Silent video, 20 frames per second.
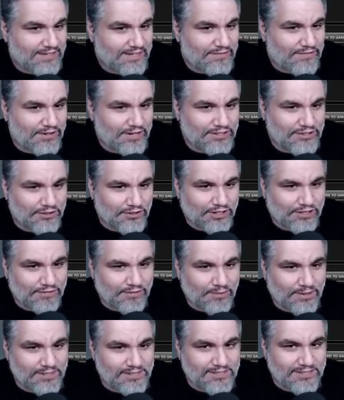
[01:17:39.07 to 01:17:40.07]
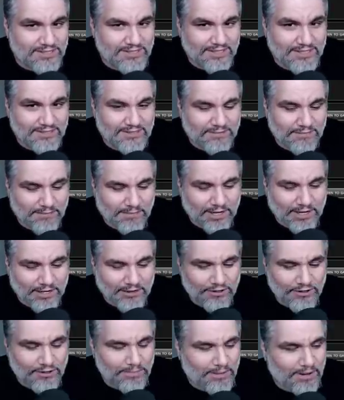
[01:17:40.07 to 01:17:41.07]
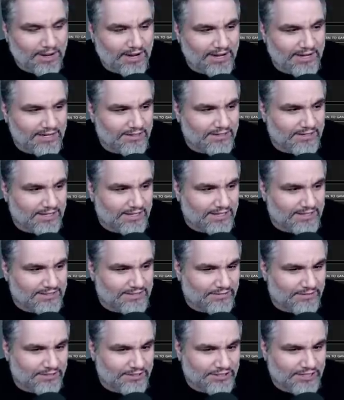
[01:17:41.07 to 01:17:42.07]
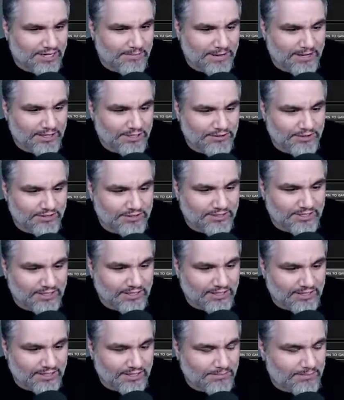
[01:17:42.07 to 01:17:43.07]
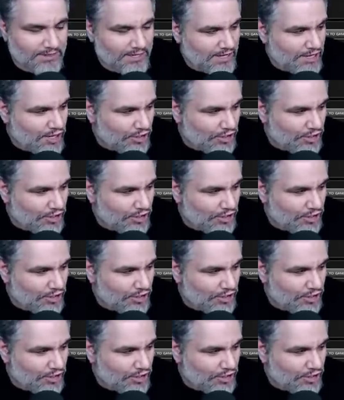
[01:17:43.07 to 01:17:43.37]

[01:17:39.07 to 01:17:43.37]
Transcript: if you guys are looking for ways to what test up, modern Andy? or pioneer decks, definitely check out Manatraders.com.